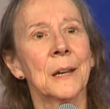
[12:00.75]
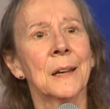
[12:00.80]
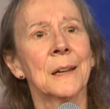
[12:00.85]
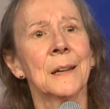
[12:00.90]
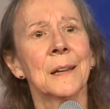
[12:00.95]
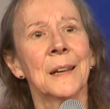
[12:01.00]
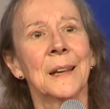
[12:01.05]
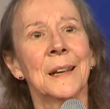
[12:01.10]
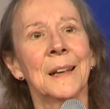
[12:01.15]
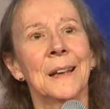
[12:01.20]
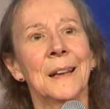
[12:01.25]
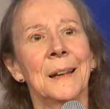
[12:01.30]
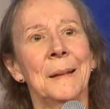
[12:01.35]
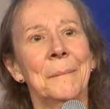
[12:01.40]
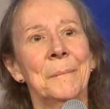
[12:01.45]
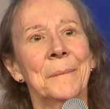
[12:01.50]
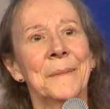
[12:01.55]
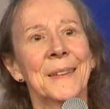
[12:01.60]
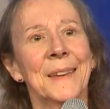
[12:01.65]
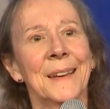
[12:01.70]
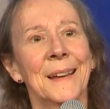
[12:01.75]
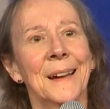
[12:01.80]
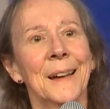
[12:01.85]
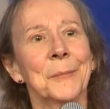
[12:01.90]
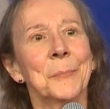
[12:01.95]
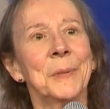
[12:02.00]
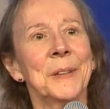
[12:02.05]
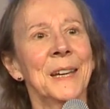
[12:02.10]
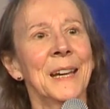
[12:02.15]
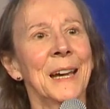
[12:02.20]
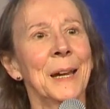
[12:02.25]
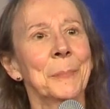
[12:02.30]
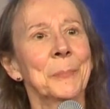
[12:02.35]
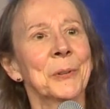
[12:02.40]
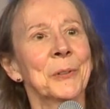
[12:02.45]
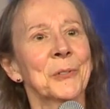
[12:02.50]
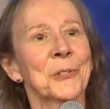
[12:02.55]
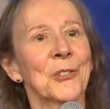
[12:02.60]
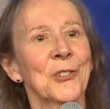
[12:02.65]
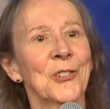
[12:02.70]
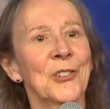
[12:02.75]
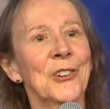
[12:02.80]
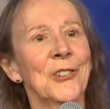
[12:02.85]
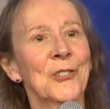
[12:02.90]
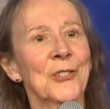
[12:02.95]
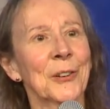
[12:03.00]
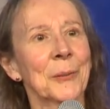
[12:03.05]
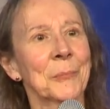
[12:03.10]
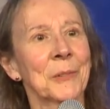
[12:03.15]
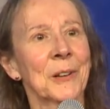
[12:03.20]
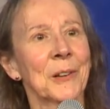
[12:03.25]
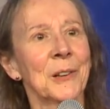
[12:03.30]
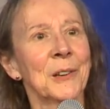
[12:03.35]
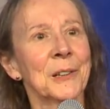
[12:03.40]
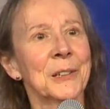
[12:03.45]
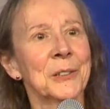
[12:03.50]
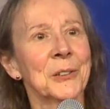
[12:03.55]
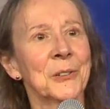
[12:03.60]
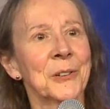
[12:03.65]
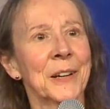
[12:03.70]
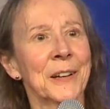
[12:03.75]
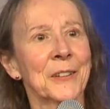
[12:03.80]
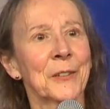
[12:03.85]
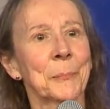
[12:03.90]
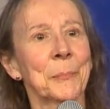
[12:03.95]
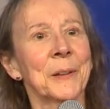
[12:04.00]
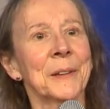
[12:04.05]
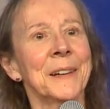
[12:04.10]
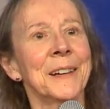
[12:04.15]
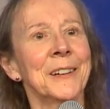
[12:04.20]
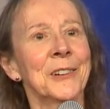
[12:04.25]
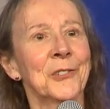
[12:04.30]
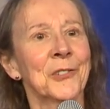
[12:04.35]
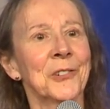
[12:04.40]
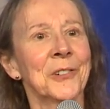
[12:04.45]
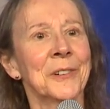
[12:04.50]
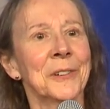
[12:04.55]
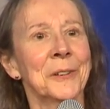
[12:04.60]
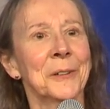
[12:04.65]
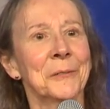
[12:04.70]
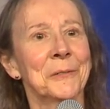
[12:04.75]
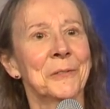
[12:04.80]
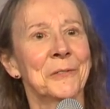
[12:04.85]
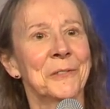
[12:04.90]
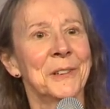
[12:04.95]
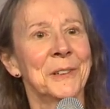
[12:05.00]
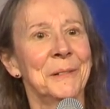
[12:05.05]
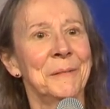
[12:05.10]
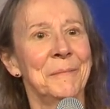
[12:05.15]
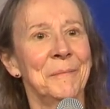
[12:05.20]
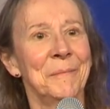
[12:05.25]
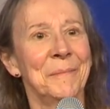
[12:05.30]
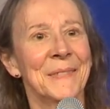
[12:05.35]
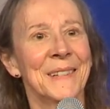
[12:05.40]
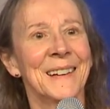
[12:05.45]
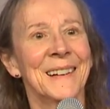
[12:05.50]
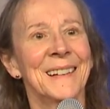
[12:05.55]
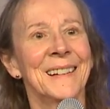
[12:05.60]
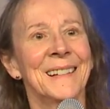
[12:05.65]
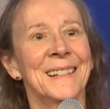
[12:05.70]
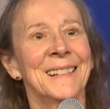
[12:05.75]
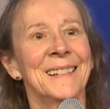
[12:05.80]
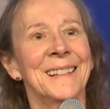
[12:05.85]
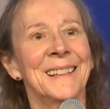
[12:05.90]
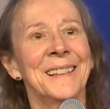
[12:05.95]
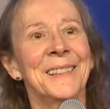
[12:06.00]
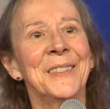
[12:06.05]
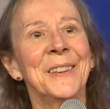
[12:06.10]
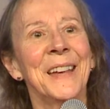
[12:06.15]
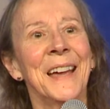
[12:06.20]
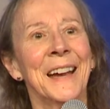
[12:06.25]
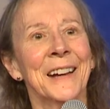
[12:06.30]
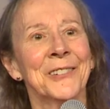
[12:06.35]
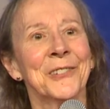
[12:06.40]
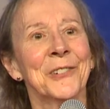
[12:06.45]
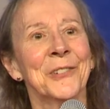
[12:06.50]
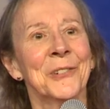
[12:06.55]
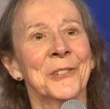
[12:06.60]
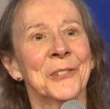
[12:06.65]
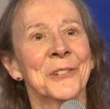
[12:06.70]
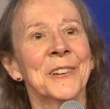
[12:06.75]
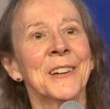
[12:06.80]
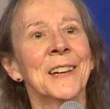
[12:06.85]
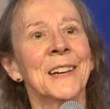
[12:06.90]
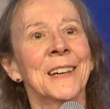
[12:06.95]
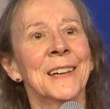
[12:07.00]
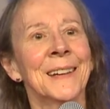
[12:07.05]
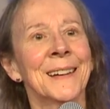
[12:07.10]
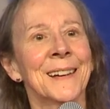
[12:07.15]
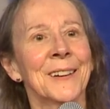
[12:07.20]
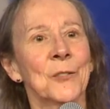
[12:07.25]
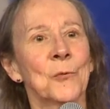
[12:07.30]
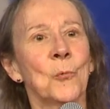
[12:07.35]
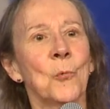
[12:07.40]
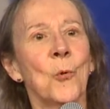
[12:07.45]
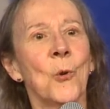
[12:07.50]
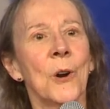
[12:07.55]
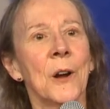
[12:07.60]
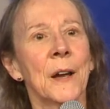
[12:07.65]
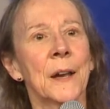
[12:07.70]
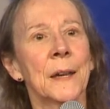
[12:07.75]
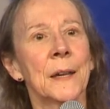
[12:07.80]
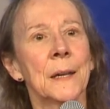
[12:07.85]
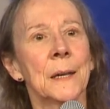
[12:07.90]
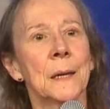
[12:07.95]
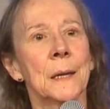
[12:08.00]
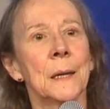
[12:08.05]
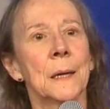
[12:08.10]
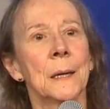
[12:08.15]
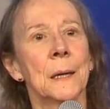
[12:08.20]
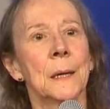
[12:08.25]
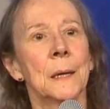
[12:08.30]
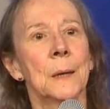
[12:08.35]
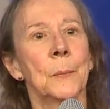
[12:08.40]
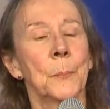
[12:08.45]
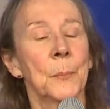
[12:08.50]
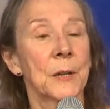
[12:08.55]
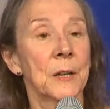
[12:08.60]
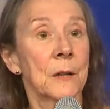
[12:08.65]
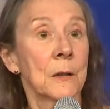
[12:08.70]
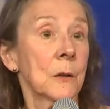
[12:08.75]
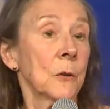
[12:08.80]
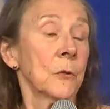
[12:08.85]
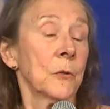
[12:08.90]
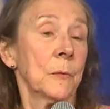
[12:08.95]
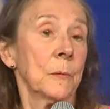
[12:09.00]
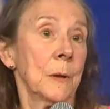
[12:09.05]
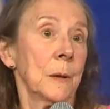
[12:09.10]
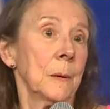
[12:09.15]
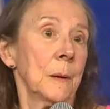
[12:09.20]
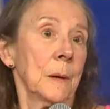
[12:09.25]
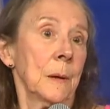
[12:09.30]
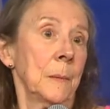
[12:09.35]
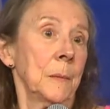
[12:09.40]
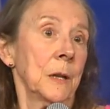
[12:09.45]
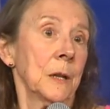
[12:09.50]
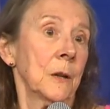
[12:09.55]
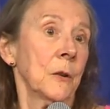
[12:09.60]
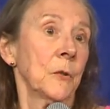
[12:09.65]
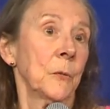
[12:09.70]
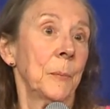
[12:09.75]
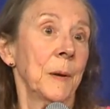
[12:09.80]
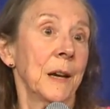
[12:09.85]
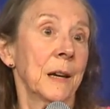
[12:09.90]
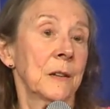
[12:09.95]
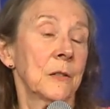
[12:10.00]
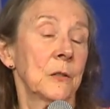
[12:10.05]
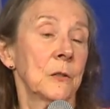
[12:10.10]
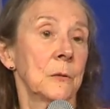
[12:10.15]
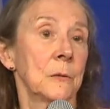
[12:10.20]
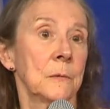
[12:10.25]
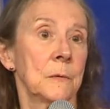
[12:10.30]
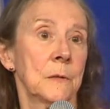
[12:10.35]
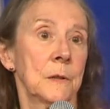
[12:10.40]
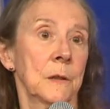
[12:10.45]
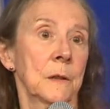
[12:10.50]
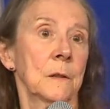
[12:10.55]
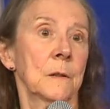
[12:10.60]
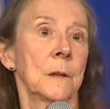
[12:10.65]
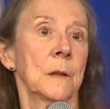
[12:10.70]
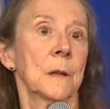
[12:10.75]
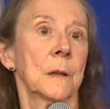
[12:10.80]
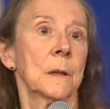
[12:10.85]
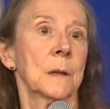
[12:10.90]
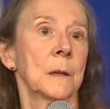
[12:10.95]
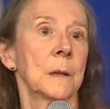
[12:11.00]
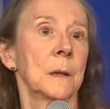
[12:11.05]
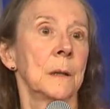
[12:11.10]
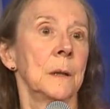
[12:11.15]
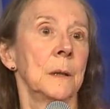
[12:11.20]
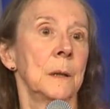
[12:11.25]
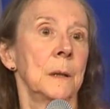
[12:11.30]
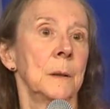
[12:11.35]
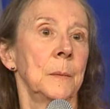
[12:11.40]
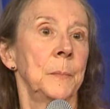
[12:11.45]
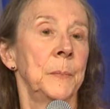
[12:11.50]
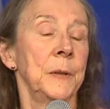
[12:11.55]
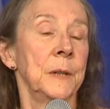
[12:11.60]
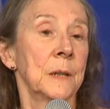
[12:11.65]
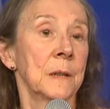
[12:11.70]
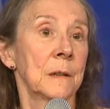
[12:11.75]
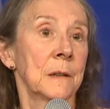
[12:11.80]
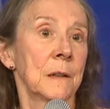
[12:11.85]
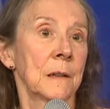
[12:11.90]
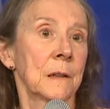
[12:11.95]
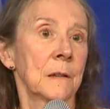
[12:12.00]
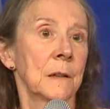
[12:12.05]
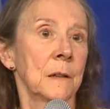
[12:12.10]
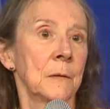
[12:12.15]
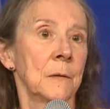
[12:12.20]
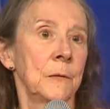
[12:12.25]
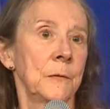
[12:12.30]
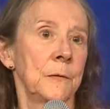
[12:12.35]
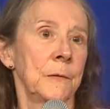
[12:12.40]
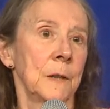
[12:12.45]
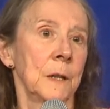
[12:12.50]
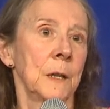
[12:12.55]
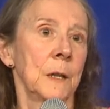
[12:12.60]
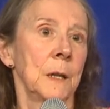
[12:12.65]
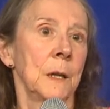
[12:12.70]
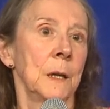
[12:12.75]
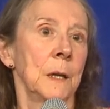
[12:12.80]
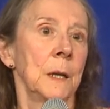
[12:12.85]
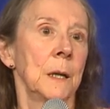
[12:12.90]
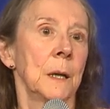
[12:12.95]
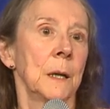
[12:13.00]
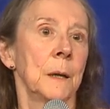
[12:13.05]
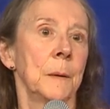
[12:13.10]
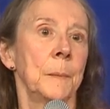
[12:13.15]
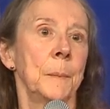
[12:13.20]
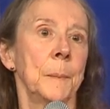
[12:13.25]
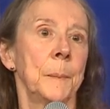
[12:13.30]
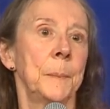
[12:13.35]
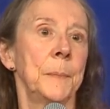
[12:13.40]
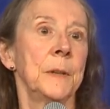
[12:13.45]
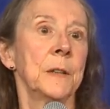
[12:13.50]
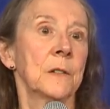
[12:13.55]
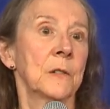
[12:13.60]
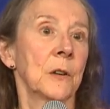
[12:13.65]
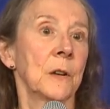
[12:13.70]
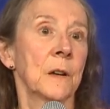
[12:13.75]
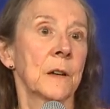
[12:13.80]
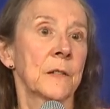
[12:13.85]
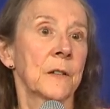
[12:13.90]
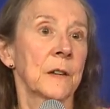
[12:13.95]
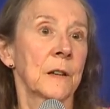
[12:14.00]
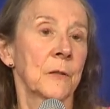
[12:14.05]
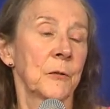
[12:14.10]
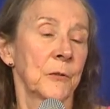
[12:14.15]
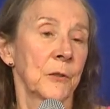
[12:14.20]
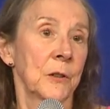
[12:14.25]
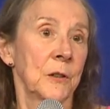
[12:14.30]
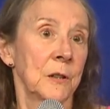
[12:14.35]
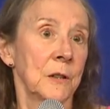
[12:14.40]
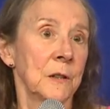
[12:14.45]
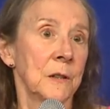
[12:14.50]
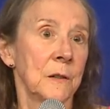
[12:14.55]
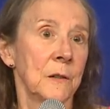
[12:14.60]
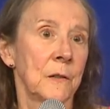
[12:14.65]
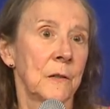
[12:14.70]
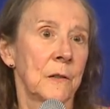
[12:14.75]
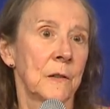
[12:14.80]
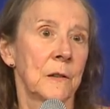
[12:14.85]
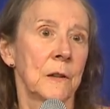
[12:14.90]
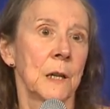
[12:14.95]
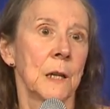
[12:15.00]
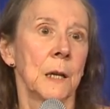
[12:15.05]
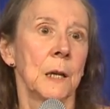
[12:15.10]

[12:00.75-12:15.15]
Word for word: I'd, I'd be happier to see some clear explanation of the action they're taking and why. But it goes, I mean, it goes back to TikTok being addictive, uh, being toxic for kids,